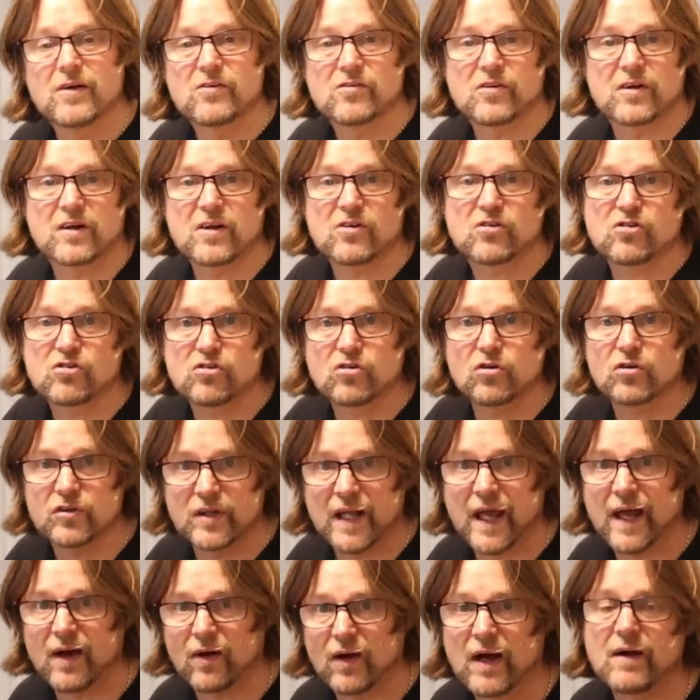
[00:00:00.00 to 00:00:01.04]
So this should
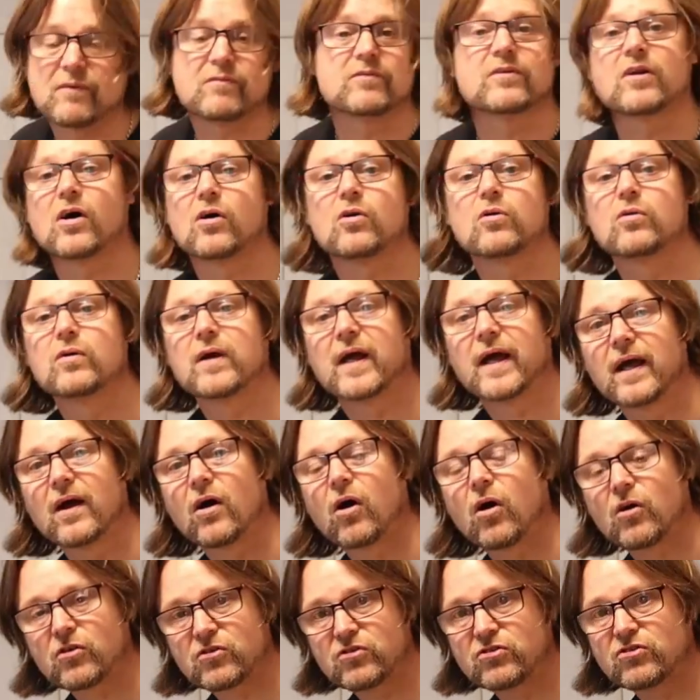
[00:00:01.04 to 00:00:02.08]
now have no
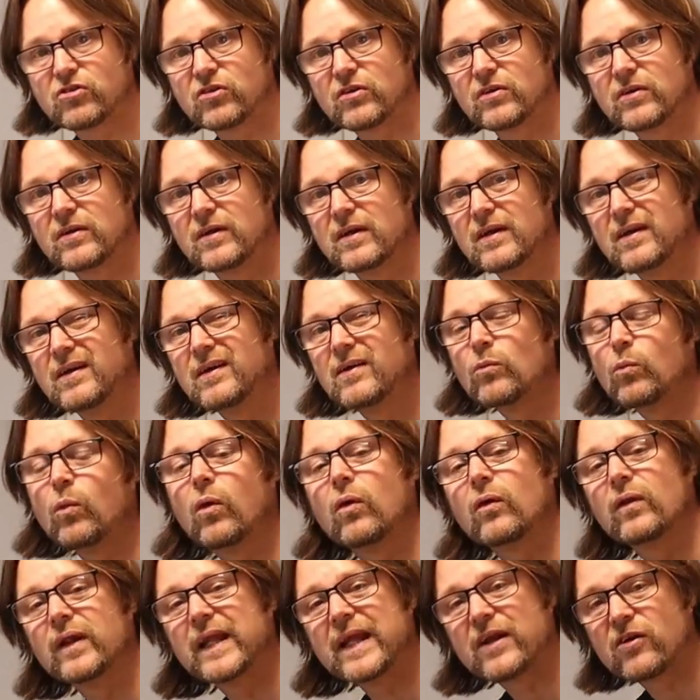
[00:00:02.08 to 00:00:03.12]
oxygen,
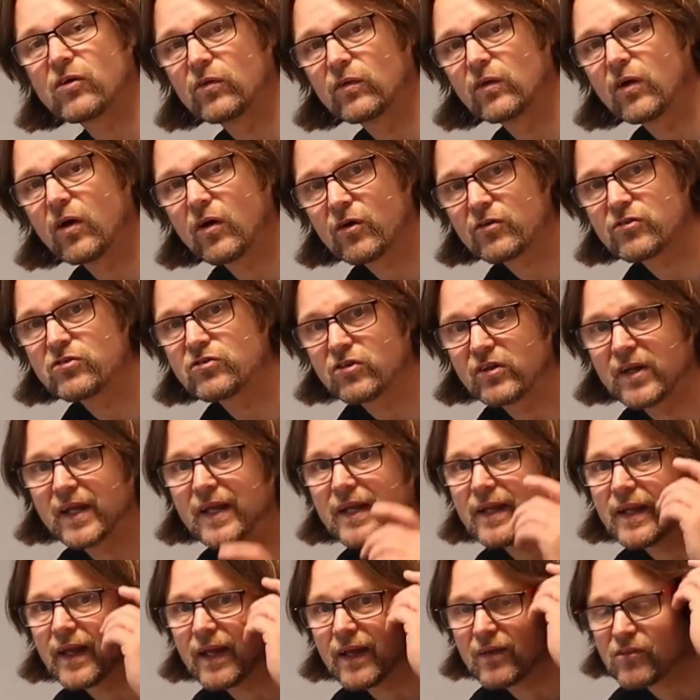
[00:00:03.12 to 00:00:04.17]
well, little oxygen
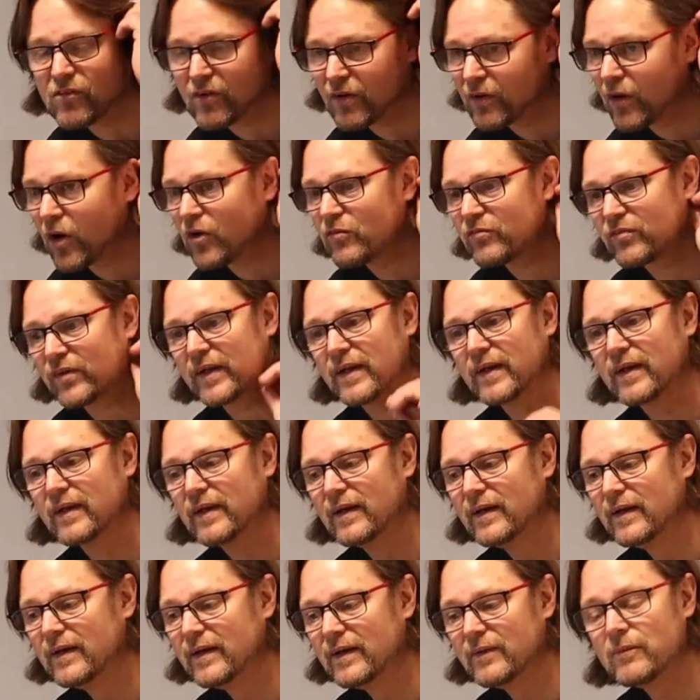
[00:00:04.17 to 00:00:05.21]
in there. So hopefully
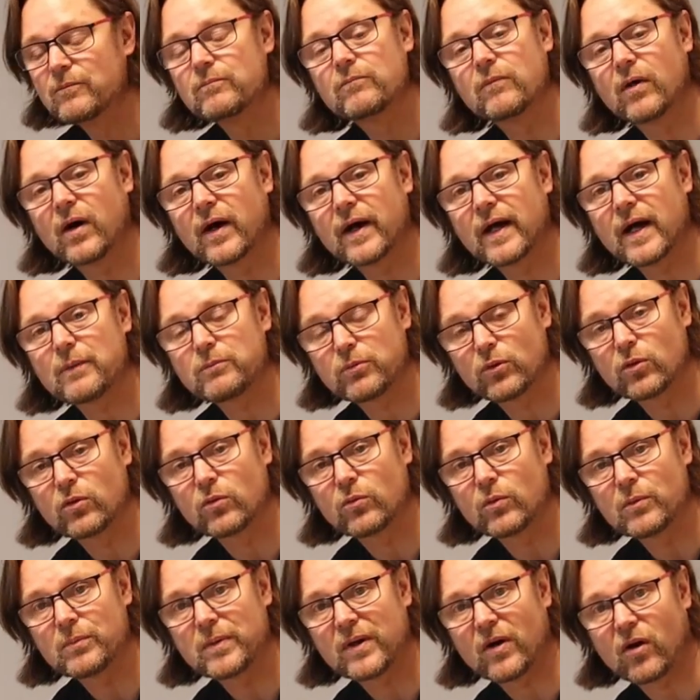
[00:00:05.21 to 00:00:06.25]
my brewer
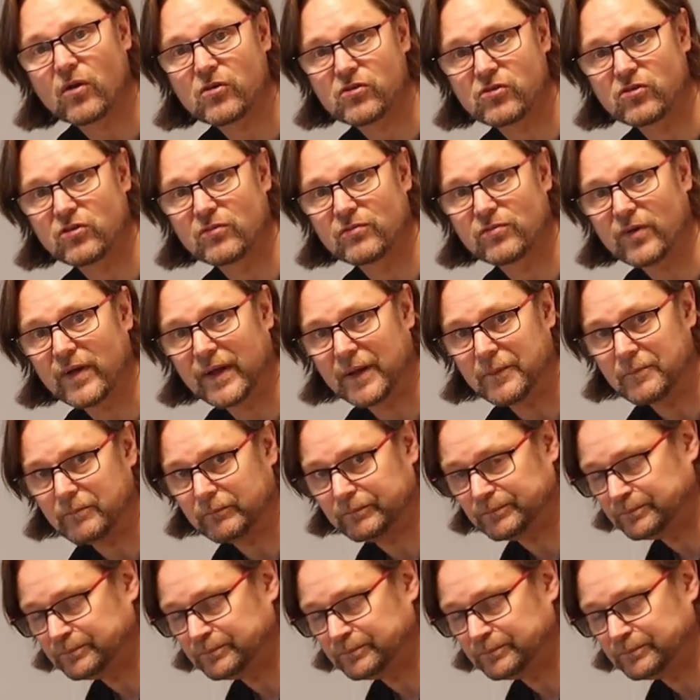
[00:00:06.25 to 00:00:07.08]
will be oxygen free.